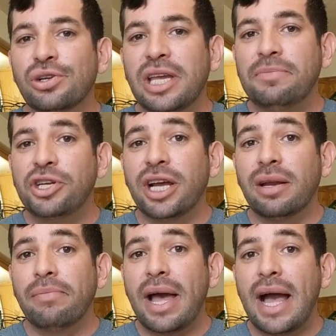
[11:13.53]
So keep
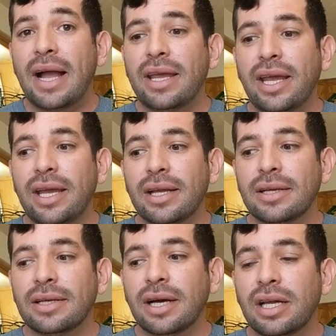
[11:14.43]
checking back,
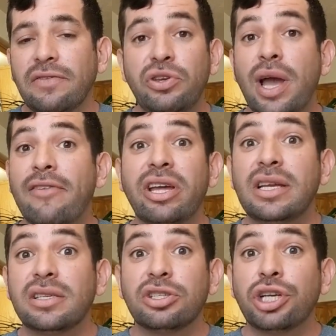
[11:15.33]
and if you
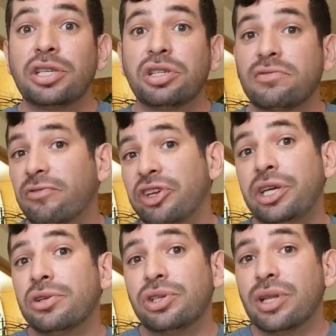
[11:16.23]
have any suggestions for
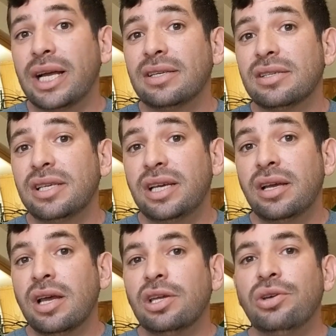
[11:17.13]
videos you'd like to
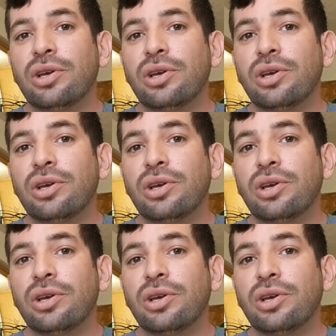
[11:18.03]
see,